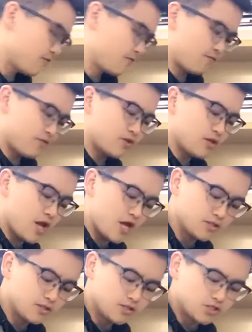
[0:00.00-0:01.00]
very sharp
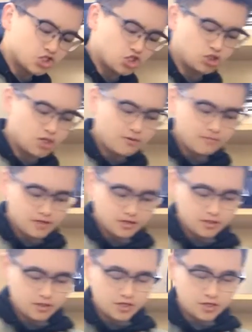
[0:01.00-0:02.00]
blade.
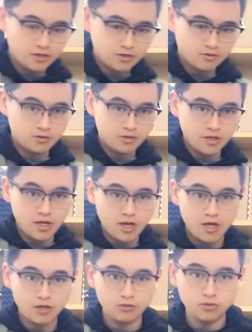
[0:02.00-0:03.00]
This
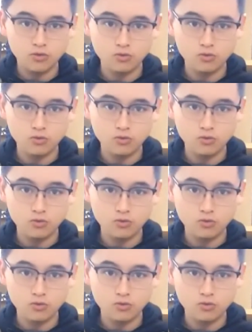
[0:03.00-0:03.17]
machine